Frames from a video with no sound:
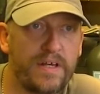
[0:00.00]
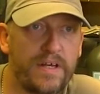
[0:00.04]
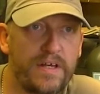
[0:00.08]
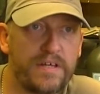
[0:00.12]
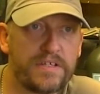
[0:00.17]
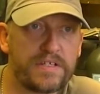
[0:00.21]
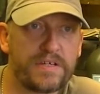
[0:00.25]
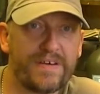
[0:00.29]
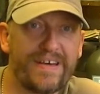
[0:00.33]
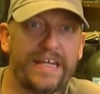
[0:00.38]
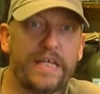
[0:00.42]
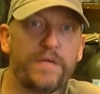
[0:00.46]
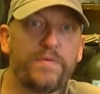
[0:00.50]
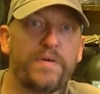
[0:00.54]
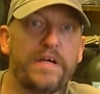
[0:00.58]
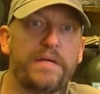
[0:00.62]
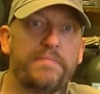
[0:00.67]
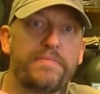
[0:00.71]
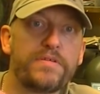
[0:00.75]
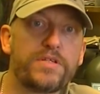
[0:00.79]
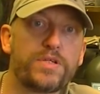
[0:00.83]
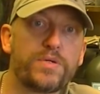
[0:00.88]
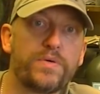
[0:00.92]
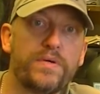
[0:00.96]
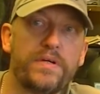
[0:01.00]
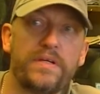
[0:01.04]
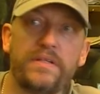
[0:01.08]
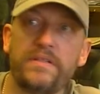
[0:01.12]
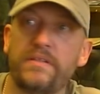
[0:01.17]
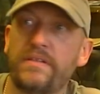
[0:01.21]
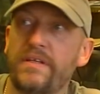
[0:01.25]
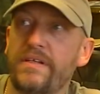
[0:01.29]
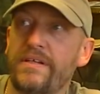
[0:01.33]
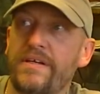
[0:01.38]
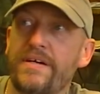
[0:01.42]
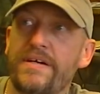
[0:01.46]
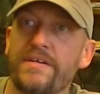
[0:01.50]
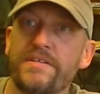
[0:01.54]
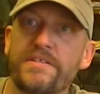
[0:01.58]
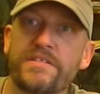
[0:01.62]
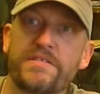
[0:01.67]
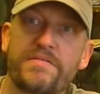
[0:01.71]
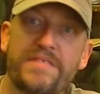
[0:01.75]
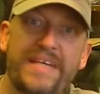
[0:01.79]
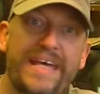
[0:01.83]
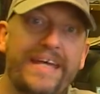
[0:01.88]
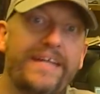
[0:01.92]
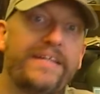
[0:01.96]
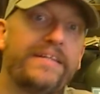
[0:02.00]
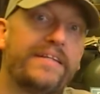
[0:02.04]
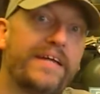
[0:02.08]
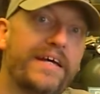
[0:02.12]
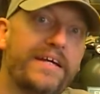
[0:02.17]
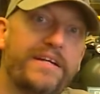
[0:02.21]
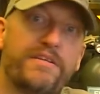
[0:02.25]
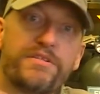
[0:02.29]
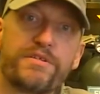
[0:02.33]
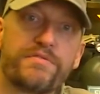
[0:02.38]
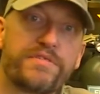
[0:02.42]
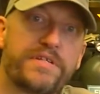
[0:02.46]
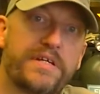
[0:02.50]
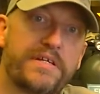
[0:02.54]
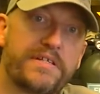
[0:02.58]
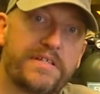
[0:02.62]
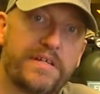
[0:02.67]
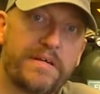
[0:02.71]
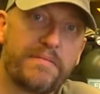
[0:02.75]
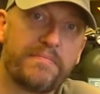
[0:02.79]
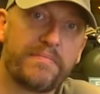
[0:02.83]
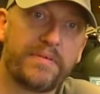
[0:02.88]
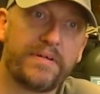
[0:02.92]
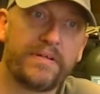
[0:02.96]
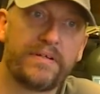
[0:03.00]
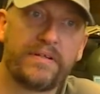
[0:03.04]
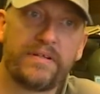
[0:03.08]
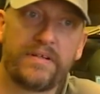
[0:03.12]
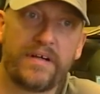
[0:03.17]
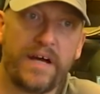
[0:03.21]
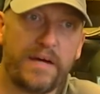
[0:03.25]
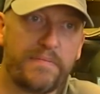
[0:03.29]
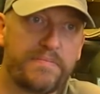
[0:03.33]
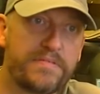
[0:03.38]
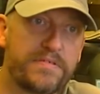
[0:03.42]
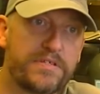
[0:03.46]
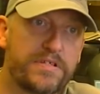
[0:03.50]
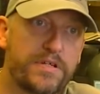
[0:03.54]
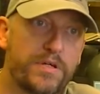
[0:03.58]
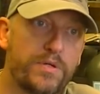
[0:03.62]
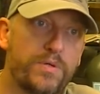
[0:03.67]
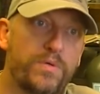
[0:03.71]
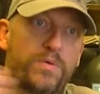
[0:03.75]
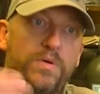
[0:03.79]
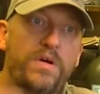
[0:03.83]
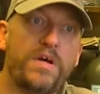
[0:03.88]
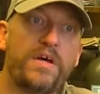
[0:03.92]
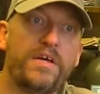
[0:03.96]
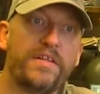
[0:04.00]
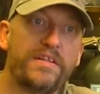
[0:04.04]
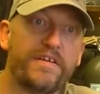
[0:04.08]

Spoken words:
So anywhere between the last 10 days of September up until